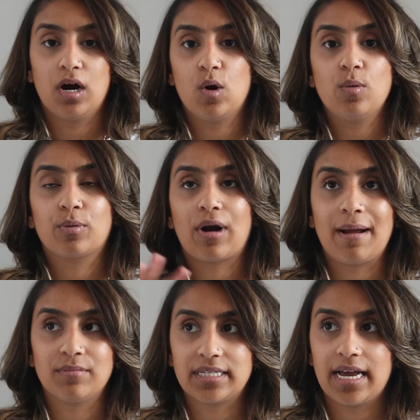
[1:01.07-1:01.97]
her whole
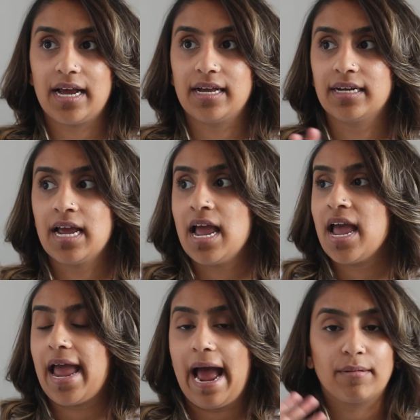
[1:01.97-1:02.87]
pram set and
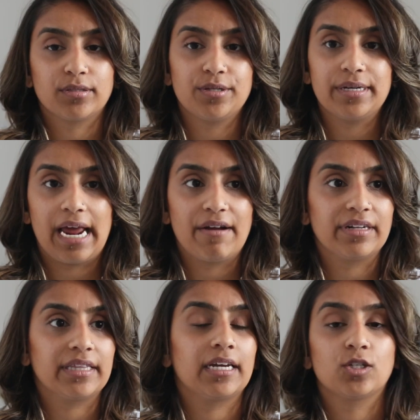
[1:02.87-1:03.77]
absolutely
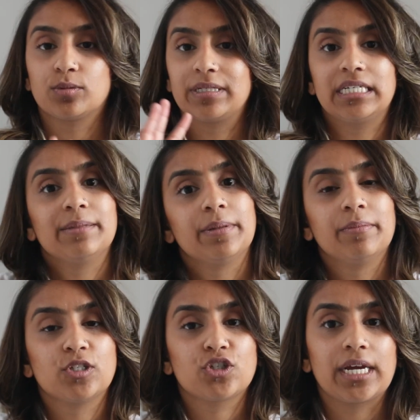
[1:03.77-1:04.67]
everything, Tommy TP
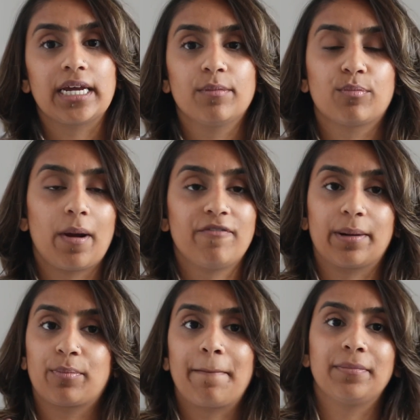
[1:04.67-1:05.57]
machine,
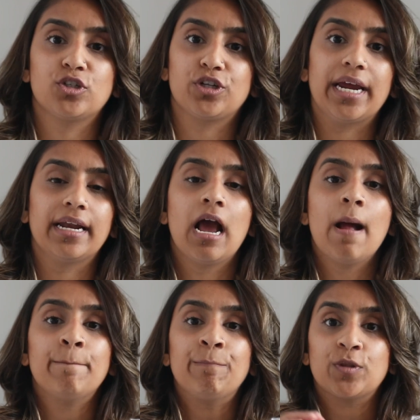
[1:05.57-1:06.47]
perfect prep machine,
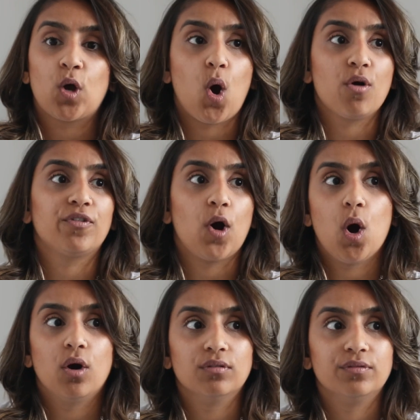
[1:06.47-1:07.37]
off
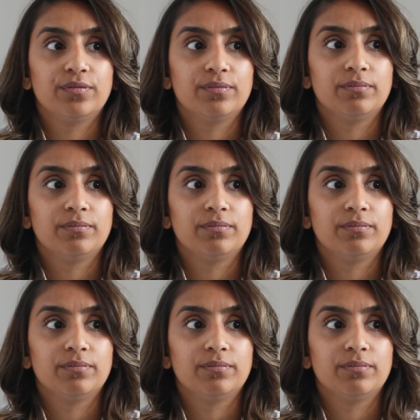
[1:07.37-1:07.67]
of